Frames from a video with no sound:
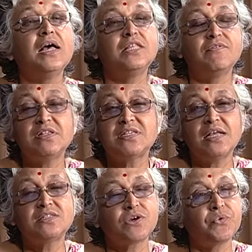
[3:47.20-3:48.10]
They will say
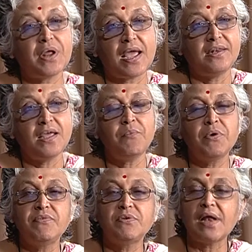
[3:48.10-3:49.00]
it's a good idea,
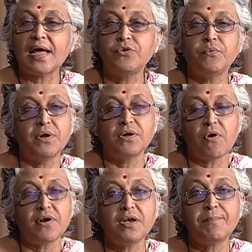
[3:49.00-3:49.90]
we would like to work
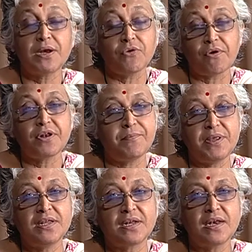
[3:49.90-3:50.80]
on it but not
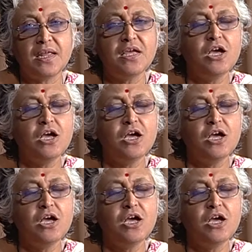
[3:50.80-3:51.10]
immediately.